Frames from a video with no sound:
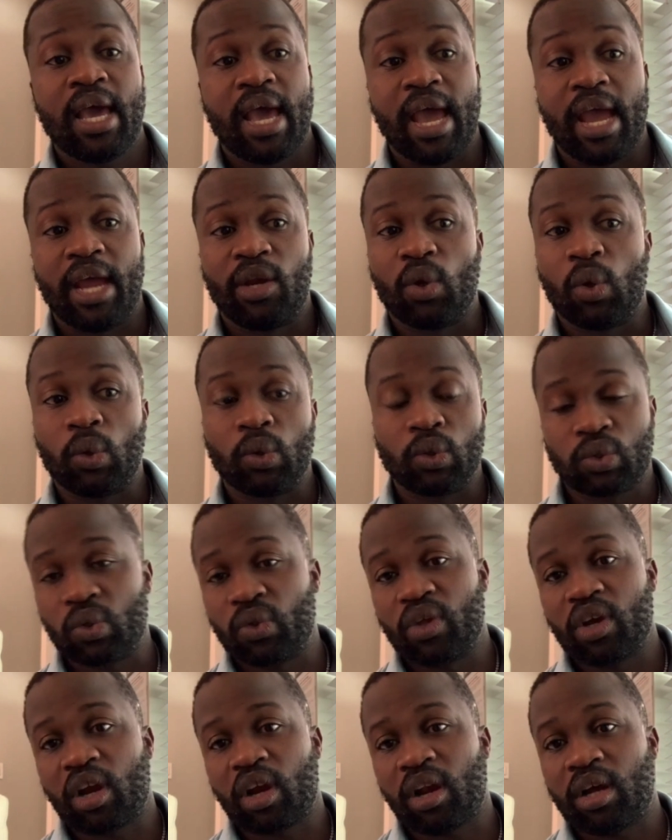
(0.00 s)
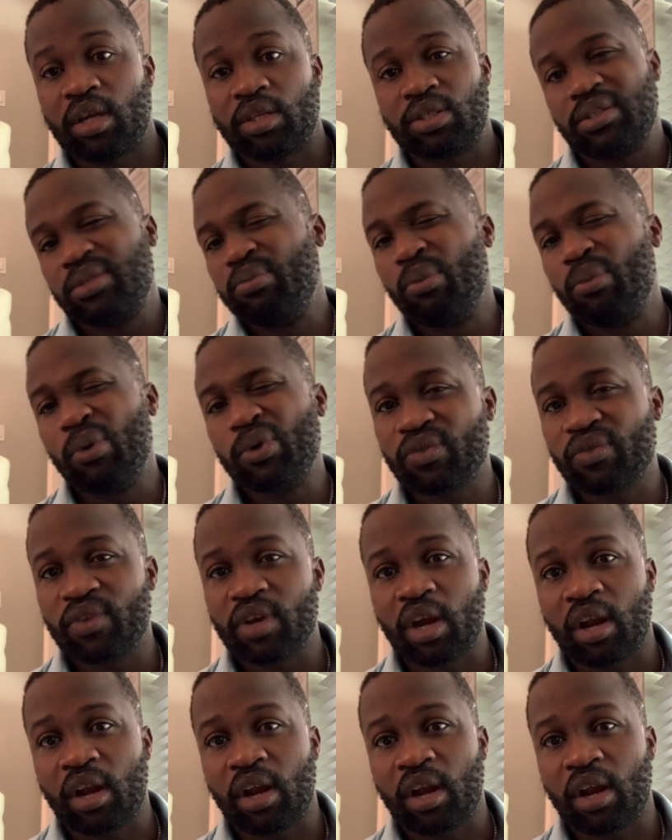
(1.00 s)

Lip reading: And also the classes. Most of the